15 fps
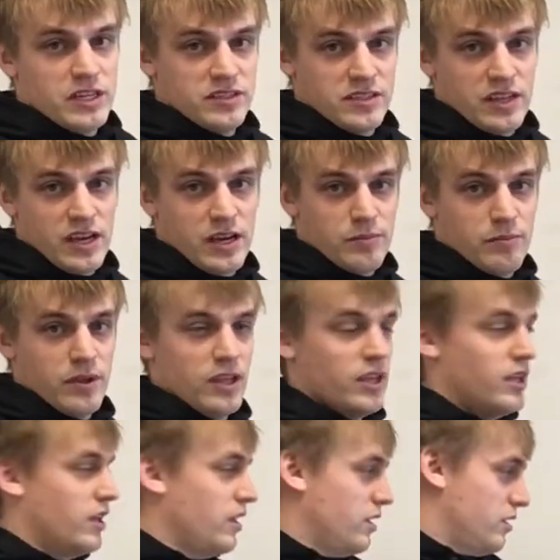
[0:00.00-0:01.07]
step,
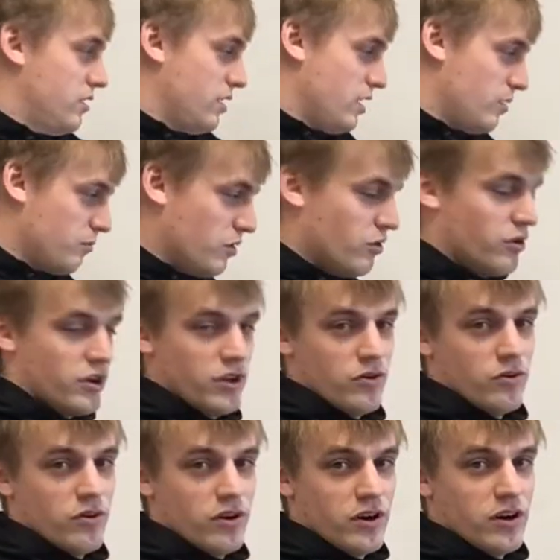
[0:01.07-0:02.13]
and I'm going in
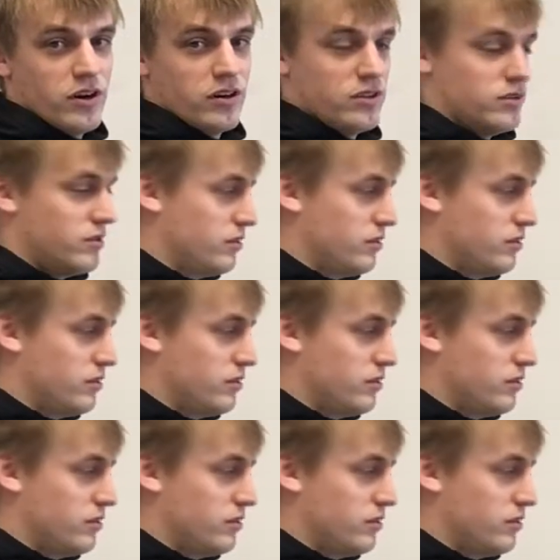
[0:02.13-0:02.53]
order.